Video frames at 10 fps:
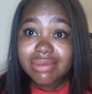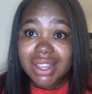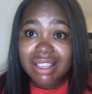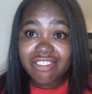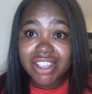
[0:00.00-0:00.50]

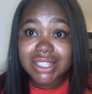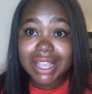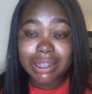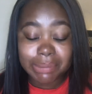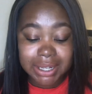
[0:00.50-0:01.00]
The first
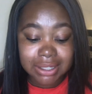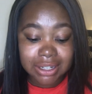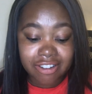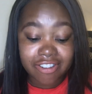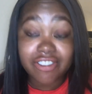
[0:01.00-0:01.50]

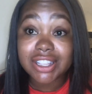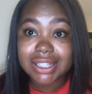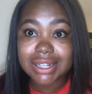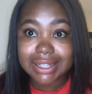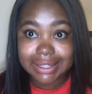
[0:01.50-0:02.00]

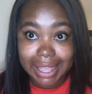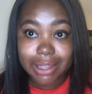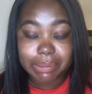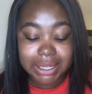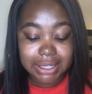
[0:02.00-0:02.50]

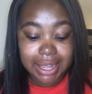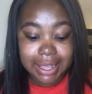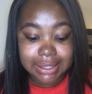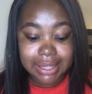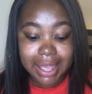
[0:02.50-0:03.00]
segment
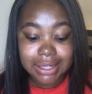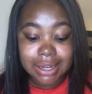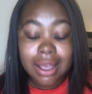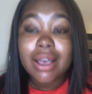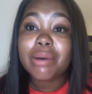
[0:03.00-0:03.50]
is that
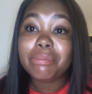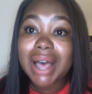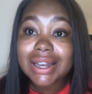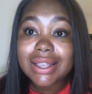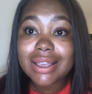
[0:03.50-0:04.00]

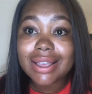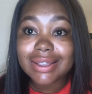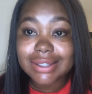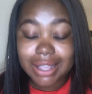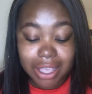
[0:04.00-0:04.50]
money
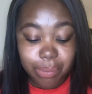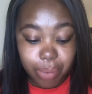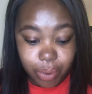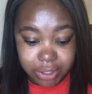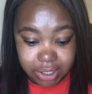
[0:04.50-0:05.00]
is
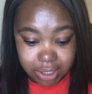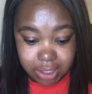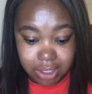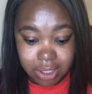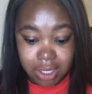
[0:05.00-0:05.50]

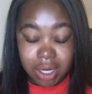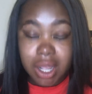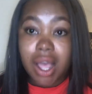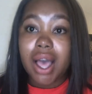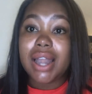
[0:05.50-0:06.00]
important.
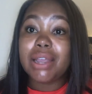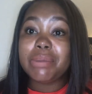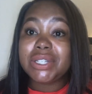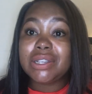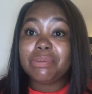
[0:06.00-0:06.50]

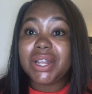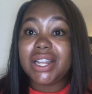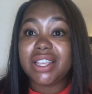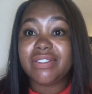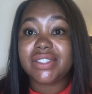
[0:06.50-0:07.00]
Limiting
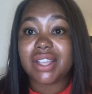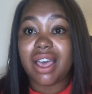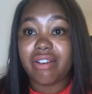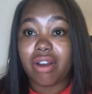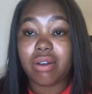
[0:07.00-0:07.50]
beliefs
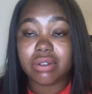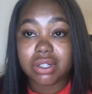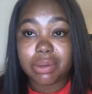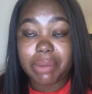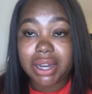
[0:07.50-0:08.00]

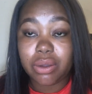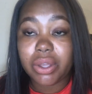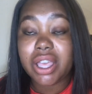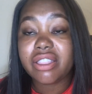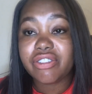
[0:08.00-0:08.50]
around money.
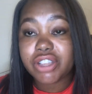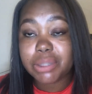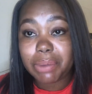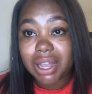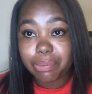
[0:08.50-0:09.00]
Okay, the first
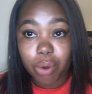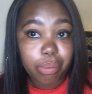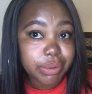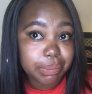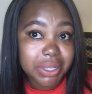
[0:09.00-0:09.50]
part, Bob
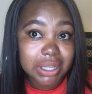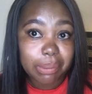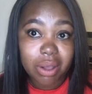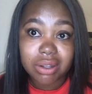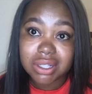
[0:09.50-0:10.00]
speaks
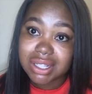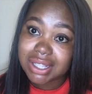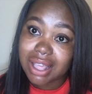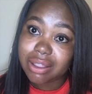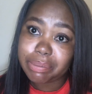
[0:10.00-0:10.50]
about these
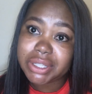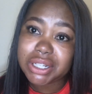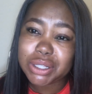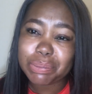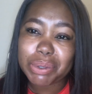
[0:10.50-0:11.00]
other
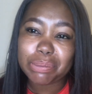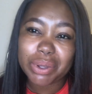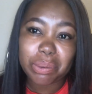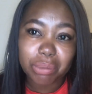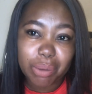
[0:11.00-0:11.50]
business people
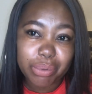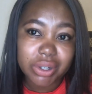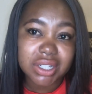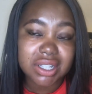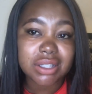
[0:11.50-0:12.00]
in Bob
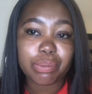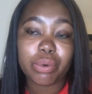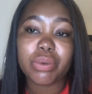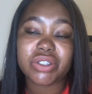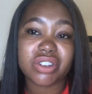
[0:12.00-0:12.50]
Proctor. This
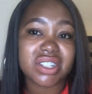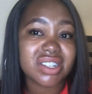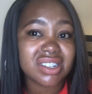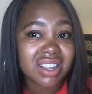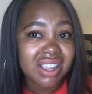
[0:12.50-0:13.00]
book was written